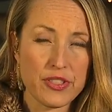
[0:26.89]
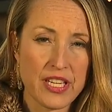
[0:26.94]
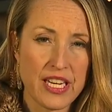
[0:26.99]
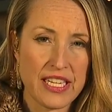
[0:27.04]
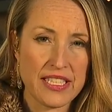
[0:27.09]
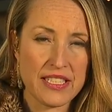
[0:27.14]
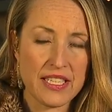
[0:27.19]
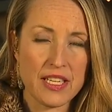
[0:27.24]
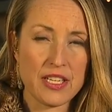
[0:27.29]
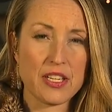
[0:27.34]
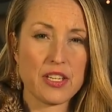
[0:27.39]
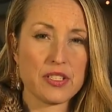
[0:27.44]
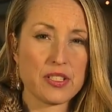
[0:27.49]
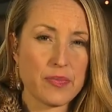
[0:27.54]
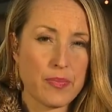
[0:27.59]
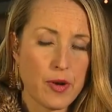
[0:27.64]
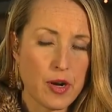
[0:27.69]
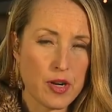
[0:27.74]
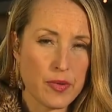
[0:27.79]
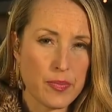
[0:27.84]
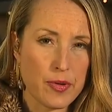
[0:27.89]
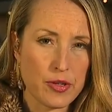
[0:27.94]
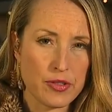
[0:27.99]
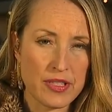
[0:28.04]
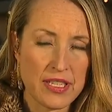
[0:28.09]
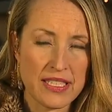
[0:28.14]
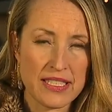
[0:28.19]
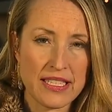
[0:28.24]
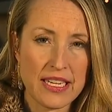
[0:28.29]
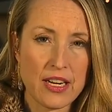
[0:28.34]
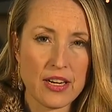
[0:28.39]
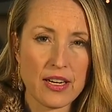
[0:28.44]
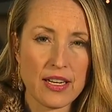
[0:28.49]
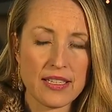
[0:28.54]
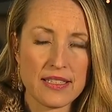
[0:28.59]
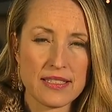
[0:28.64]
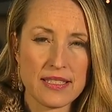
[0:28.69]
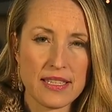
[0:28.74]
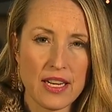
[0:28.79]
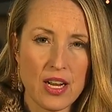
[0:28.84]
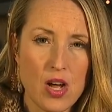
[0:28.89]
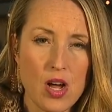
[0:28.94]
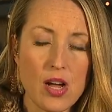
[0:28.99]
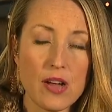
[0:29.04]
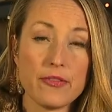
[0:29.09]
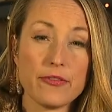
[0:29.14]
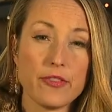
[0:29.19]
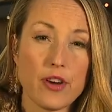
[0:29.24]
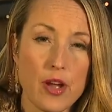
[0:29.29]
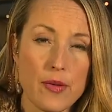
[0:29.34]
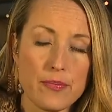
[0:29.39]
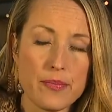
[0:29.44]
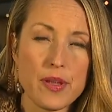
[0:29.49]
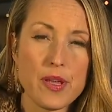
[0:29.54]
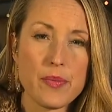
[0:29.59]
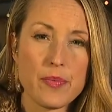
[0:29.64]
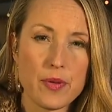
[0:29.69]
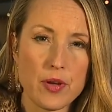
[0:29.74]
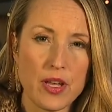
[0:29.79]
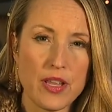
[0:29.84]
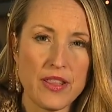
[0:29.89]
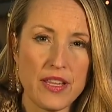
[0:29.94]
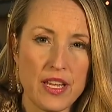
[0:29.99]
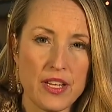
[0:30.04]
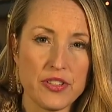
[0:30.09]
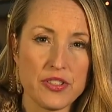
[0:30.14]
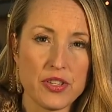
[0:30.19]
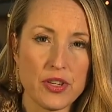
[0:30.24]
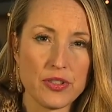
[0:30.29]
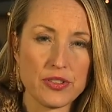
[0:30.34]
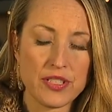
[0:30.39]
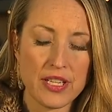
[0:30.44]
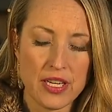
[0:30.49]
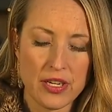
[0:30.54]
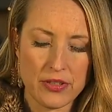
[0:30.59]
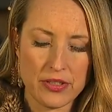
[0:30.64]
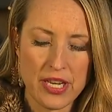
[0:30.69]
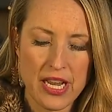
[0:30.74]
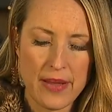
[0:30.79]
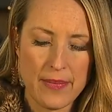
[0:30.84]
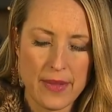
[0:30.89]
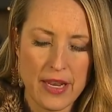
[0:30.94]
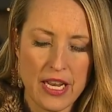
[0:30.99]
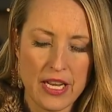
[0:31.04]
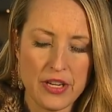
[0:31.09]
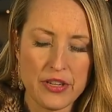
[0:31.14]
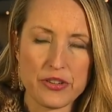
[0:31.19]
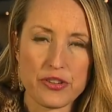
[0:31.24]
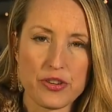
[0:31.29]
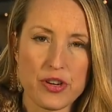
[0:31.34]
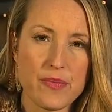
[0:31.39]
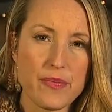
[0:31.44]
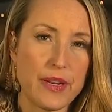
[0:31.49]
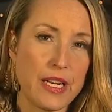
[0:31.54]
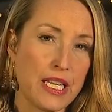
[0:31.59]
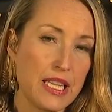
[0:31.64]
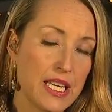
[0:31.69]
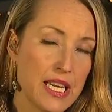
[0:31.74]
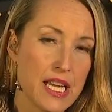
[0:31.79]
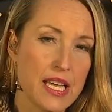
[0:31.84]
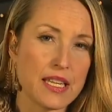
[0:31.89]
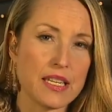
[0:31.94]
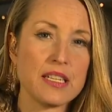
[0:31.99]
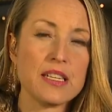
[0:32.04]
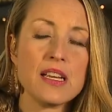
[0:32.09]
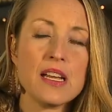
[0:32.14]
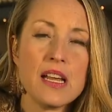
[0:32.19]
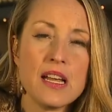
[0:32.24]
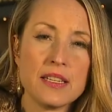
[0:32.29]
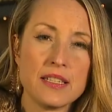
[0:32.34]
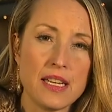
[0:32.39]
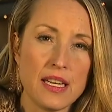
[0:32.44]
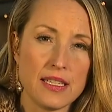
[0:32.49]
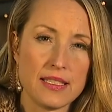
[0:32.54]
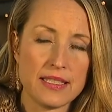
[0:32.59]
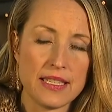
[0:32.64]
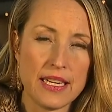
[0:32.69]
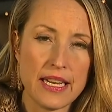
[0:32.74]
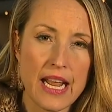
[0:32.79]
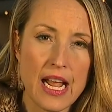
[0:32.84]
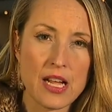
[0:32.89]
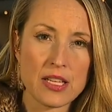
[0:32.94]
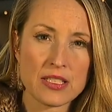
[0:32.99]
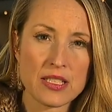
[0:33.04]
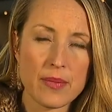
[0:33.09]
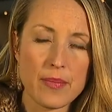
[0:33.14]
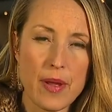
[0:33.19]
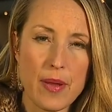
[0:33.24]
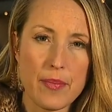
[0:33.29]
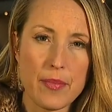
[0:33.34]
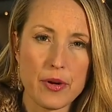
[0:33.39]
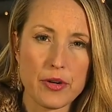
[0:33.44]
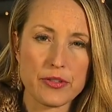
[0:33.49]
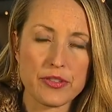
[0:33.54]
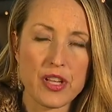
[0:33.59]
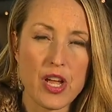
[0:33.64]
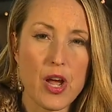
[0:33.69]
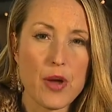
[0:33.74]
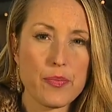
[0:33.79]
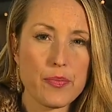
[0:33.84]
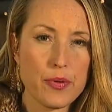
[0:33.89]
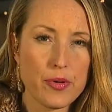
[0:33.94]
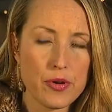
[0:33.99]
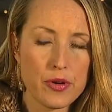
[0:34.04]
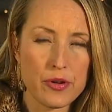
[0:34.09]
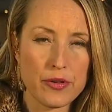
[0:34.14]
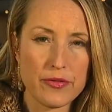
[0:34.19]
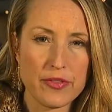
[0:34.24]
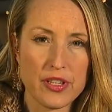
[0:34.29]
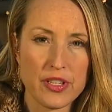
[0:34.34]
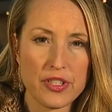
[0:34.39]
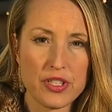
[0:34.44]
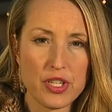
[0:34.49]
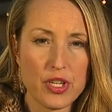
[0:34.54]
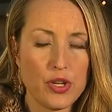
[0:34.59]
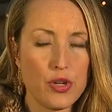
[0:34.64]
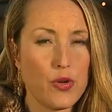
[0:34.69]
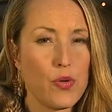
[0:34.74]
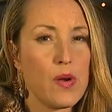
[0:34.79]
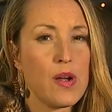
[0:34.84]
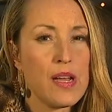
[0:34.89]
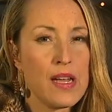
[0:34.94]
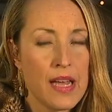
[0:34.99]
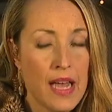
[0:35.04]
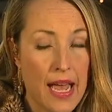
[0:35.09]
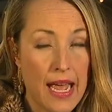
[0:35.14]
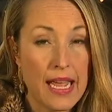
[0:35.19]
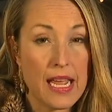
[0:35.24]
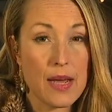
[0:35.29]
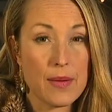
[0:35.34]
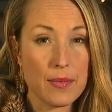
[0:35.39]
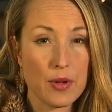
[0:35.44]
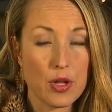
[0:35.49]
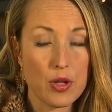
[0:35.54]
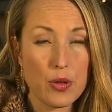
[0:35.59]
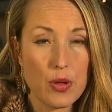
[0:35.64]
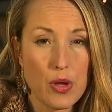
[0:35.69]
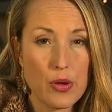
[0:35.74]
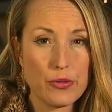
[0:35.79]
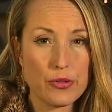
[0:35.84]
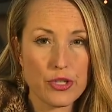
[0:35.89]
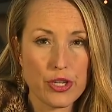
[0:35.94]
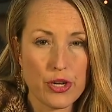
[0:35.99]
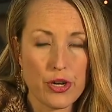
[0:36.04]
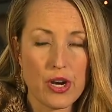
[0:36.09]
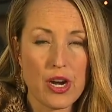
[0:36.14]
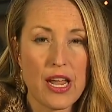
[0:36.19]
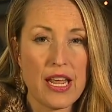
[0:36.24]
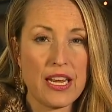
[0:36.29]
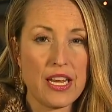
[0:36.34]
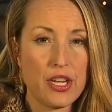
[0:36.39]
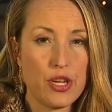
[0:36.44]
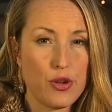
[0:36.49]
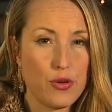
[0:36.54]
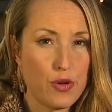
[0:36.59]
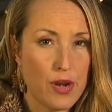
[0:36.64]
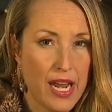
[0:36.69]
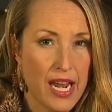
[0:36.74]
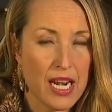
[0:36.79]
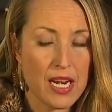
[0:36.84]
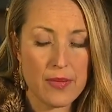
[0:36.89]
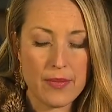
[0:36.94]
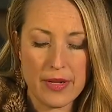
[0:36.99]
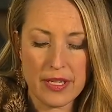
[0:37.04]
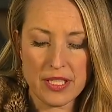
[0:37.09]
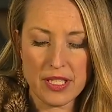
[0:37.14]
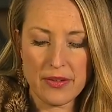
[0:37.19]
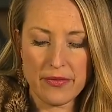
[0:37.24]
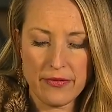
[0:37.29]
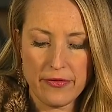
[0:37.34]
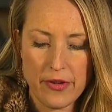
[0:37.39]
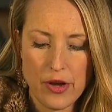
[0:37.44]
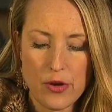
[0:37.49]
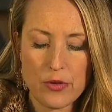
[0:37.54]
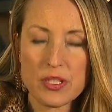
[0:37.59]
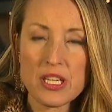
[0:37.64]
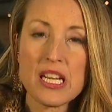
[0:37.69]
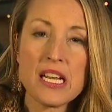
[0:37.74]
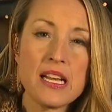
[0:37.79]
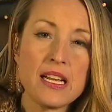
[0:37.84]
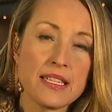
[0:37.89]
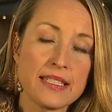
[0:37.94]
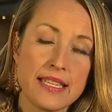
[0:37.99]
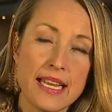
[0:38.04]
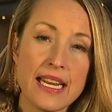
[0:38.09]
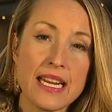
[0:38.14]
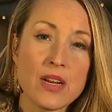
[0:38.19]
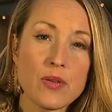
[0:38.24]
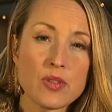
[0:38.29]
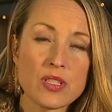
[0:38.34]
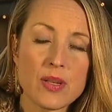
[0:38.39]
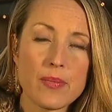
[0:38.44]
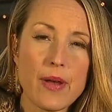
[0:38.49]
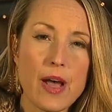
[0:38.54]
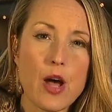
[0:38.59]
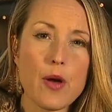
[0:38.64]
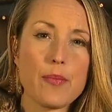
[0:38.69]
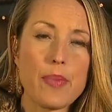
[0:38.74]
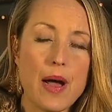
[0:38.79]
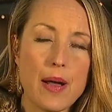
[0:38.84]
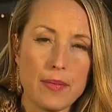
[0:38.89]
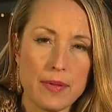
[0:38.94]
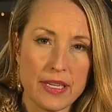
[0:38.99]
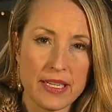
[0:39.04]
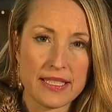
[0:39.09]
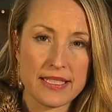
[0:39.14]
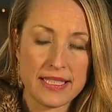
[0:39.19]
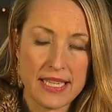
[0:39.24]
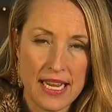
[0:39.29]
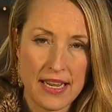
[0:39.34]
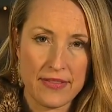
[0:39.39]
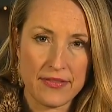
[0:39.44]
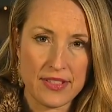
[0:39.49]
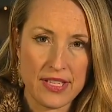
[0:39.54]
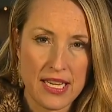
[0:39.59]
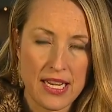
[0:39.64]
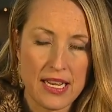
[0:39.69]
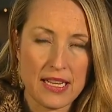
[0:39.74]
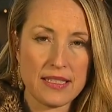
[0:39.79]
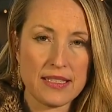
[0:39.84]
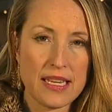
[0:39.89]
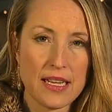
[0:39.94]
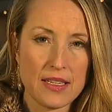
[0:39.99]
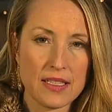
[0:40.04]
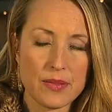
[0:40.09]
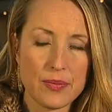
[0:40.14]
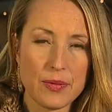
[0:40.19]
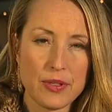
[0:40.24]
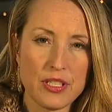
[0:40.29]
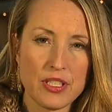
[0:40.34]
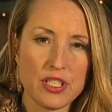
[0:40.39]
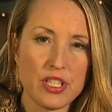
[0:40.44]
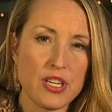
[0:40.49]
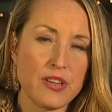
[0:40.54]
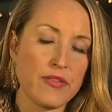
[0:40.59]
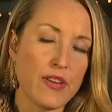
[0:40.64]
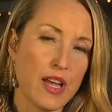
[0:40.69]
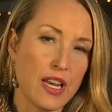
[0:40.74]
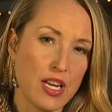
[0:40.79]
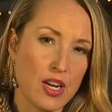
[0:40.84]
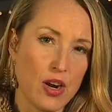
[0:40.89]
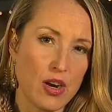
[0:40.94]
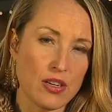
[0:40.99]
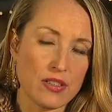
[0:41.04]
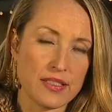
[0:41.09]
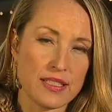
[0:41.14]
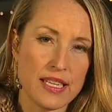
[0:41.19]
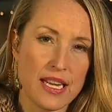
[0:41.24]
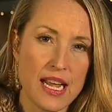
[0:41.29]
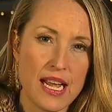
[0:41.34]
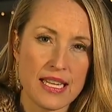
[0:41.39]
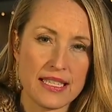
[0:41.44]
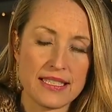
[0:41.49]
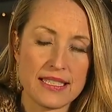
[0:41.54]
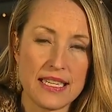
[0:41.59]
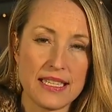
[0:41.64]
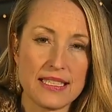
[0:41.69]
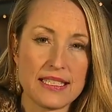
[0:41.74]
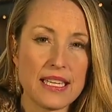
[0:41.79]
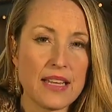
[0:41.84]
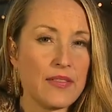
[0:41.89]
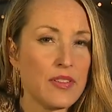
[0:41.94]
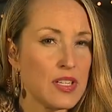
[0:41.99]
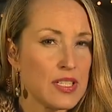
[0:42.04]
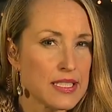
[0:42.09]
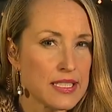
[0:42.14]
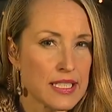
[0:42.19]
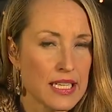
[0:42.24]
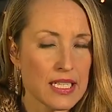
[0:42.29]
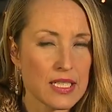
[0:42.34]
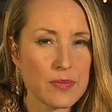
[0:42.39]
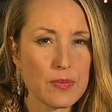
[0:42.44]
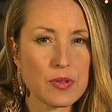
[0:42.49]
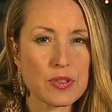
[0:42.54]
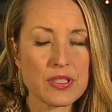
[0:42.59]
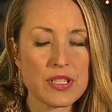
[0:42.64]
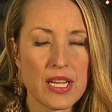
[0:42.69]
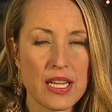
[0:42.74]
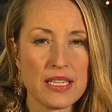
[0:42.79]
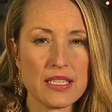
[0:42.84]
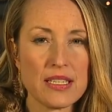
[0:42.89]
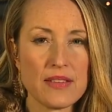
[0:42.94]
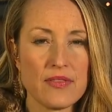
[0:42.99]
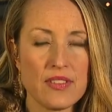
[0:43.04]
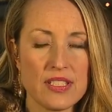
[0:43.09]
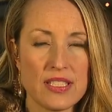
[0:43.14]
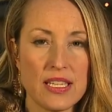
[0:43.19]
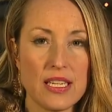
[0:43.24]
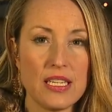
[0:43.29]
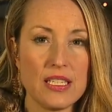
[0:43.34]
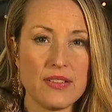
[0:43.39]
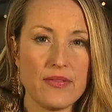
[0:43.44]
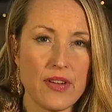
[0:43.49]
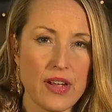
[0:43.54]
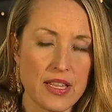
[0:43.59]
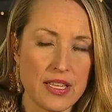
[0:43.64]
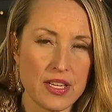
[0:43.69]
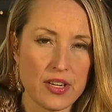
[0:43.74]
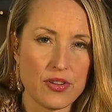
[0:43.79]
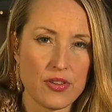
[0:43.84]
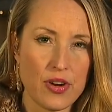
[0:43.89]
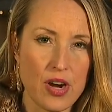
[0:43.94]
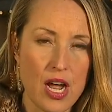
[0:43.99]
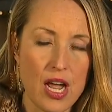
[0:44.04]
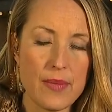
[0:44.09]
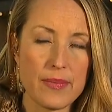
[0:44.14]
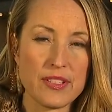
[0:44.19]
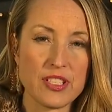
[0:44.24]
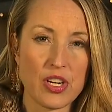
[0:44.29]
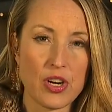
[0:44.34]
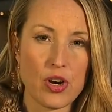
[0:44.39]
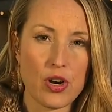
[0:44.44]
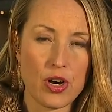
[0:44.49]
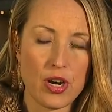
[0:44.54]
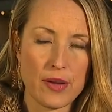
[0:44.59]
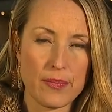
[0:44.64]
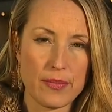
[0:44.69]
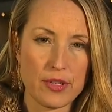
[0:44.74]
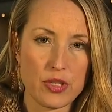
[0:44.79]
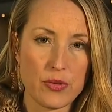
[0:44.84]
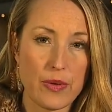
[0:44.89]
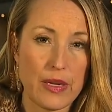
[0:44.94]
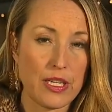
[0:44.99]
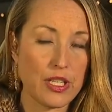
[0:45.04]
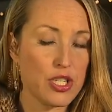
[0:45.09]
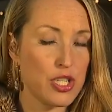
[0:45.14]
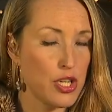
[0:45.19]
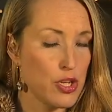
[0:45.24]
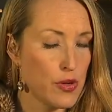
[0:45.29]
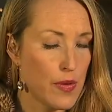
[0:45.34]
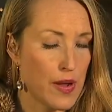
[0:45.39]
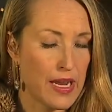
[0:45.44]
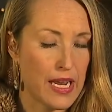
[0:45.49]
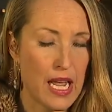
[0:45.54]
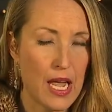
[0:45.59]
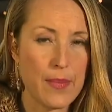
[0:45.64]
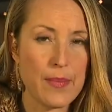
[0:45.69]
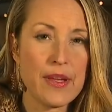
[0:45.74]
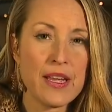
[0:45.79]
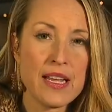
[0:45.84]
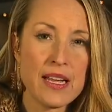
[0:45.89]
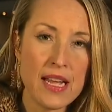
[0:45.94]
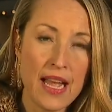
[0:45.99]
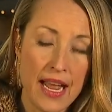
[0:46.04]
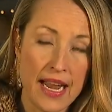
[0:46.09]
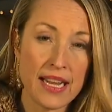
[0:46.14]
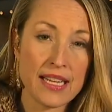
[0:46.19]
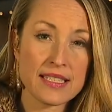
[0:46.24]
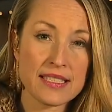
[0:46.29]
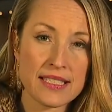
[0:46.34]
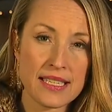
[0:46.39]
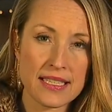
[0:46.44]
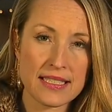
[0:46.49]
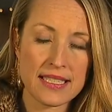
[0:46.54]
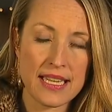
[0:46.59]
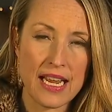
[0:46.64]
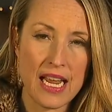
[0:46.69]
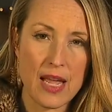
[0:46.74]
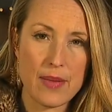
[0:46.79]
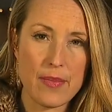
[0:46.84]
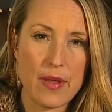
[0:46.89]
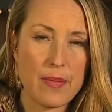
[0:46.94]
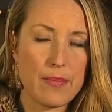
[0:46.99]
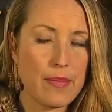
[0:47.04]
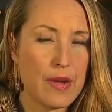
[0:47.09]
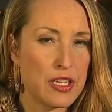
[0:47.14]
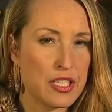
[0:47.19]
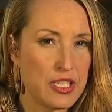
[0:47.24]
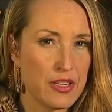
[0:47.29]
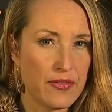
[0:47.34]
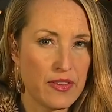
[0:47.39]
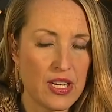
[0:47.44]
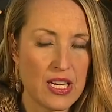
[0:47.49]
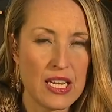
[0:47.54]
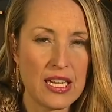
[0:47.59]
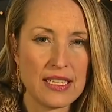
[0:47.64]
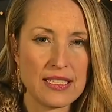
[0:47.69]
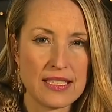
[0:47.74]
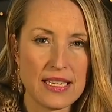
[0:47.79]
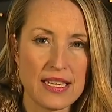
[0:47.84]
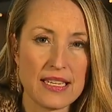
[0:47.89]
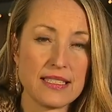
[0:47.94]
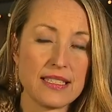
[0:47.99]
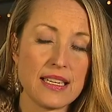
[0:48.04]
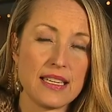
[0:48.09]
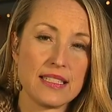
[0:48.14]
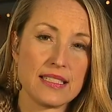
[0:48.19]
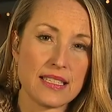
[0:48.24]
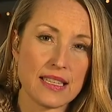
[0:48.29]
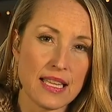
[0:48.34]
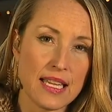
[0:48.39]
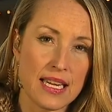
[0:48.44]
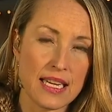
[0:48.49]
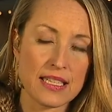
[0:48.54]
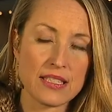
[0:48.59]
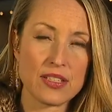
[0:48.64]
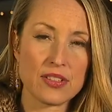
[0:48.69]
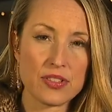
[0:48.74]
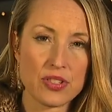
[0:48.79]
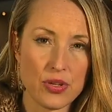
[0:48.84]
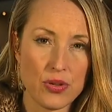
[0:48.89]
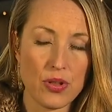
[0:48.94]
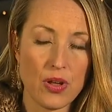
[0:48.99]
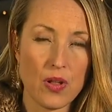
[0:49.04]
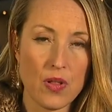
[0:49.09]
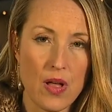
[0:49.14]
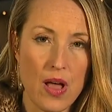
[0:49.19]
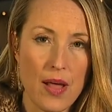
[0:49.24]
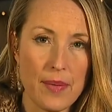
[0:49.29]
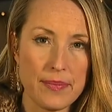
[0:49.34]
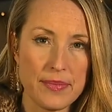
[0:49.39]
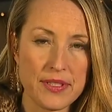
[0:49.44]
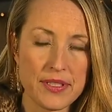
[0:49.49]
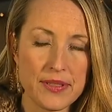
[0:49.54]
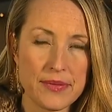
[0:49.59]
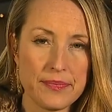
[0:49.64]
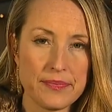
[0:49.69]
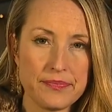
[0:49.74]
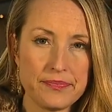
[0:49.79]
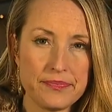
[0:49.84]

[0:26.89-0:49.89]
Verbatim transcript: today did spark protests here at City Hall from people in the adult entertainment industry, but in the end, Dallas City Council members approved the 2 a.m. closure in a unanimous vote, saying it was about public safety. Dallas Police Chief Eddie Garcia has said 76% of the city's violent crime is occurring between 2 a.m. and 6 a.m., and much of it, he says, is linked to the clubs.